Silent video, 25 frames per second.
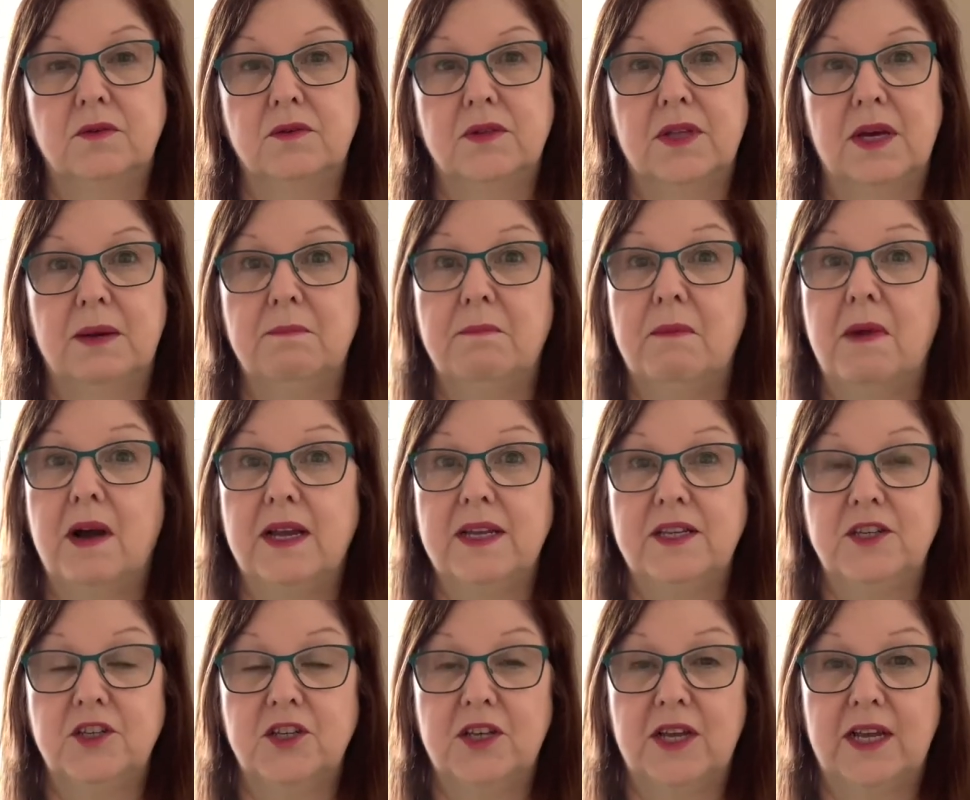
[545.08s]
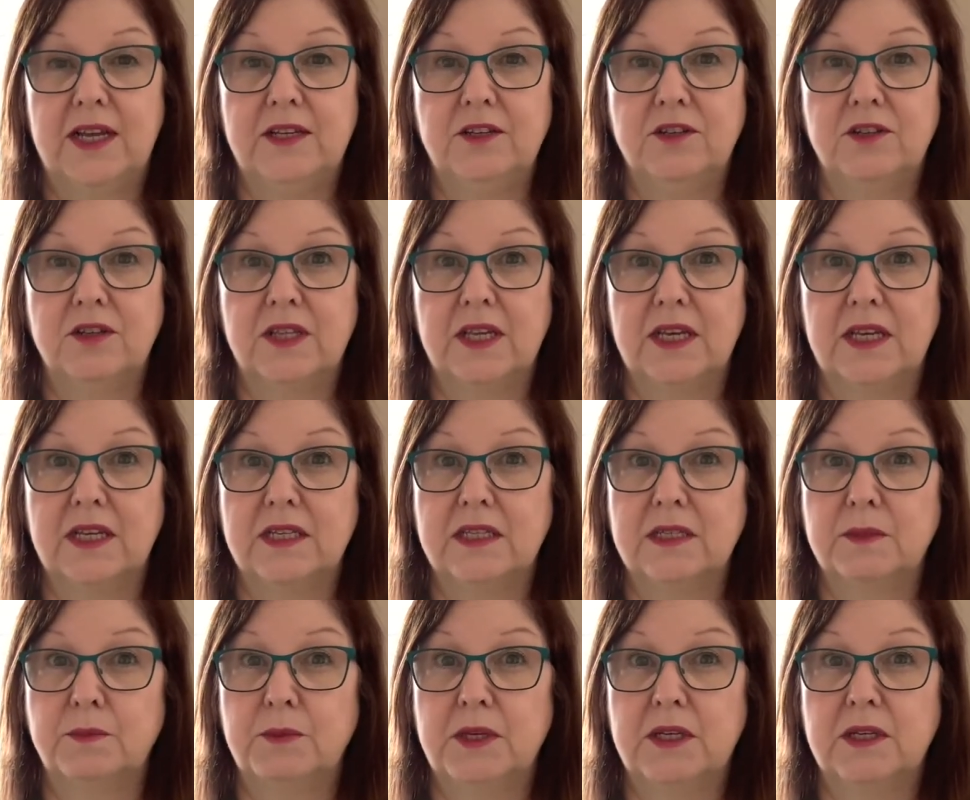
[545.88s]
that might change
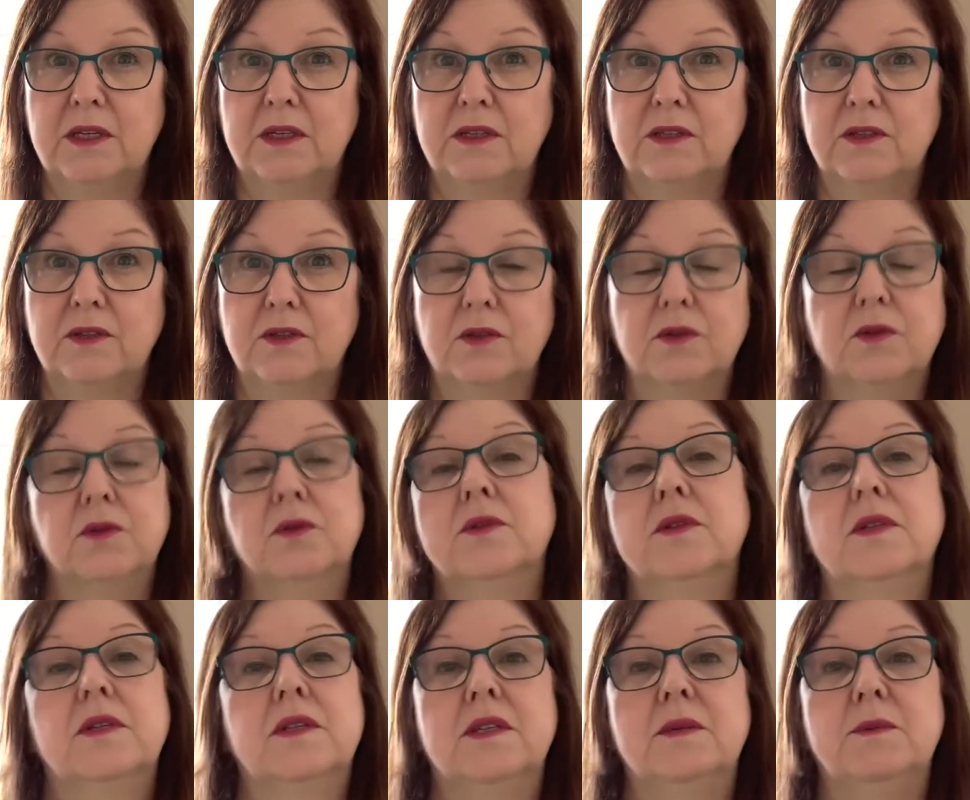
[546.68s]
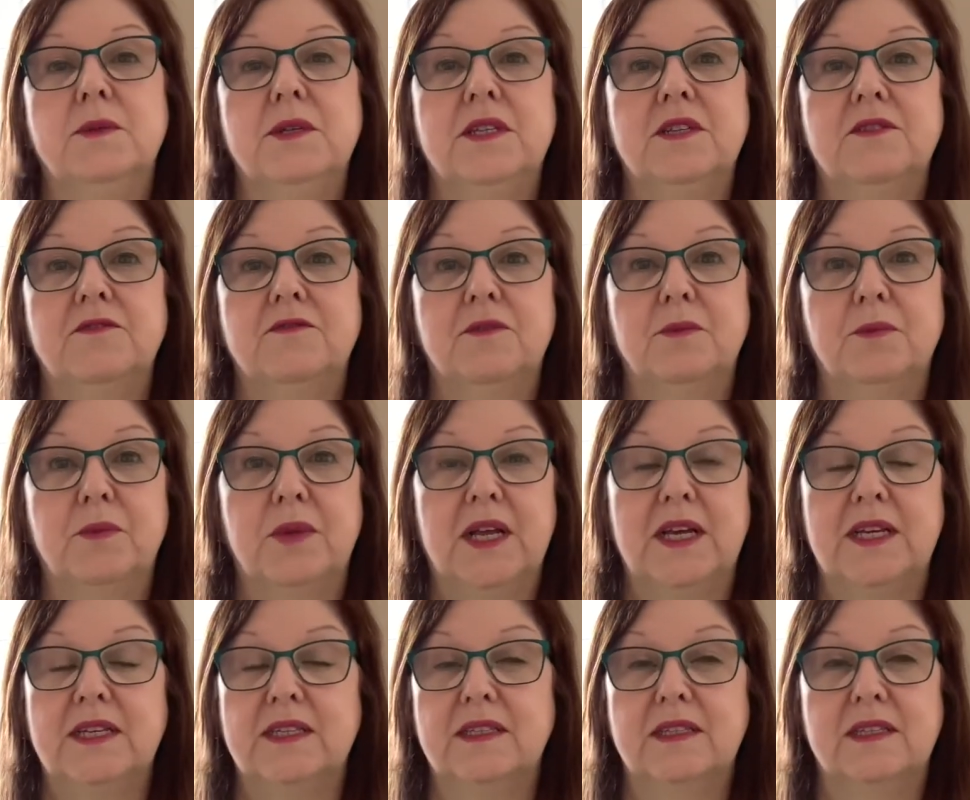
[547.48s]
things because schools are going to be different
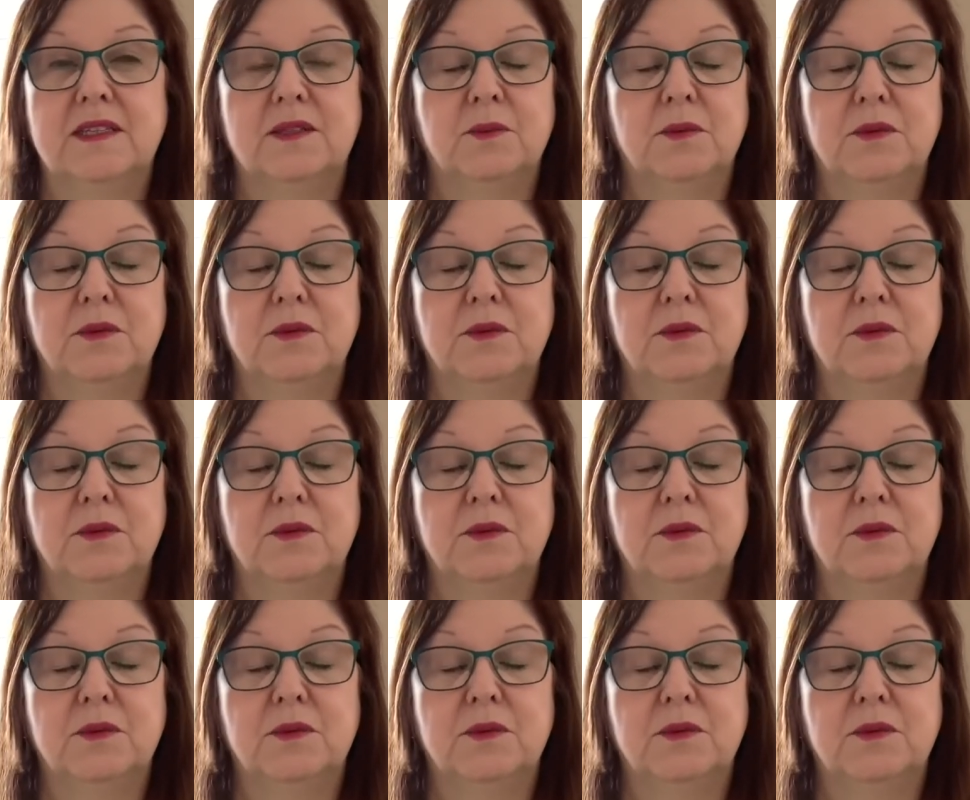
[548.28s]
places.